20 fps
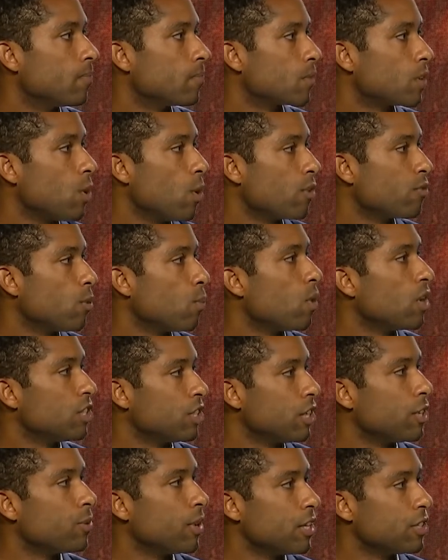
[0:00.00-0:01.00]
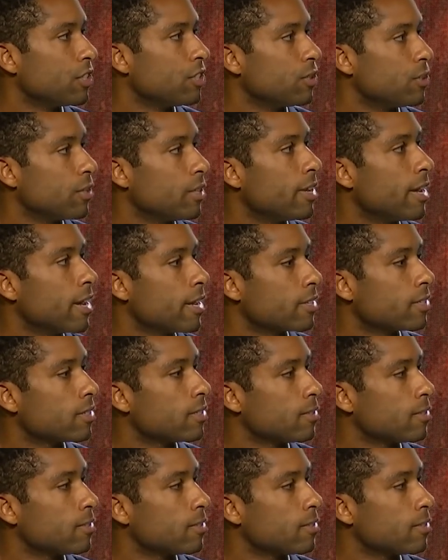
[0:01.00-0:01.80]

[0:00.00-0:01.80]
going from one generation to the next.